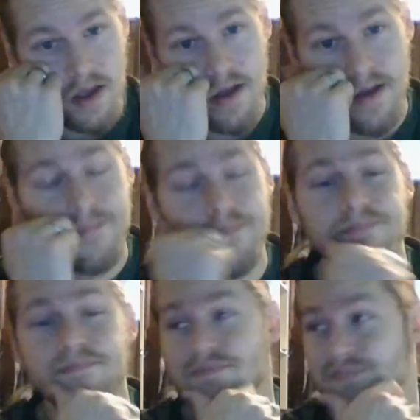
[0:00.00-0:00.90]
Um,
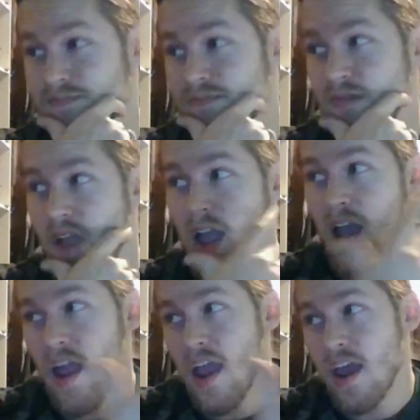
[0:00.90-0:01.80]

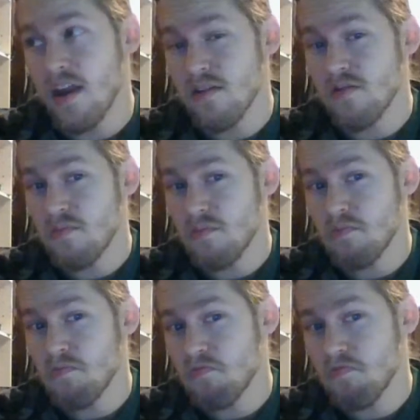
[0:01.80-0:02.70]
and
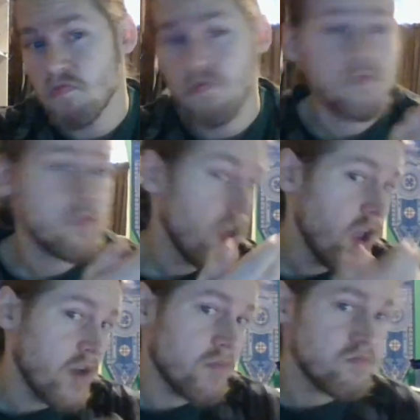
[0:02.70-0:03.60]

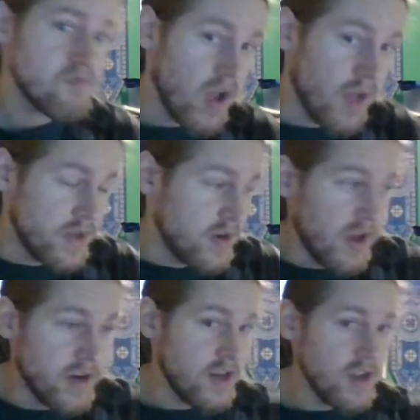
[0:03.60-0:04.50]
yeah, I mean,
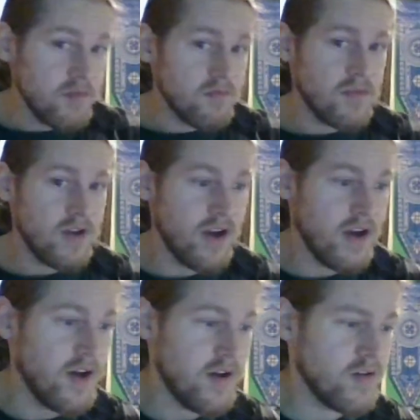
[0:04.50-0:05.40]
I did it,
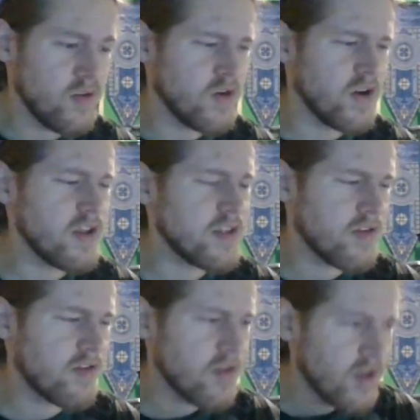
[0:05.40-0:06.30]
or at
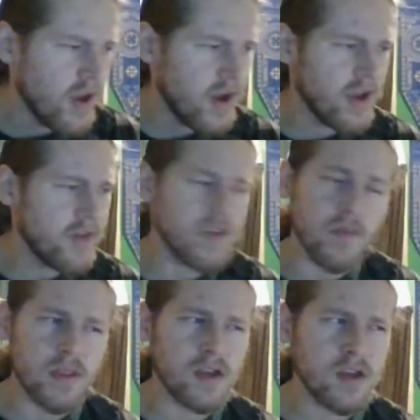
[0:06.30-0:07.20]
least I have the
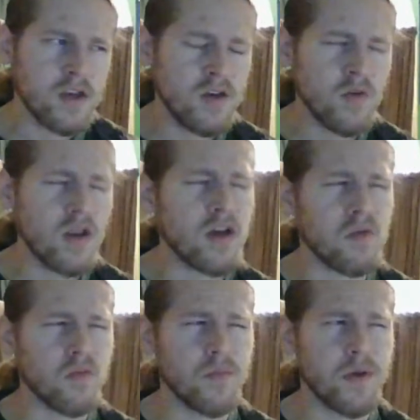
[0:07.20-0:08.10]
ability to do it. I
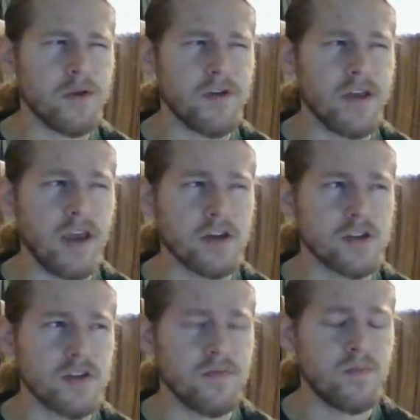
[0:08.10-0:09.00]
don't remember if I
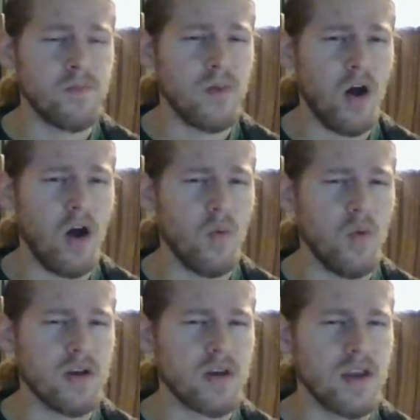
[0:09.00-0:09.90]
actually have bought
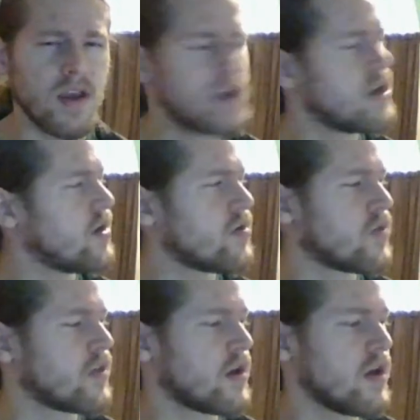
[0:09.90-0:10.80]
one yet. I
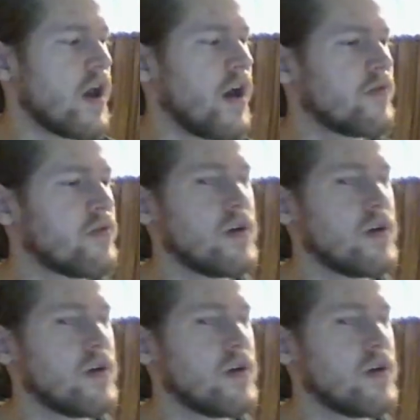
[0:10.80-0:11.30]
don't think I have.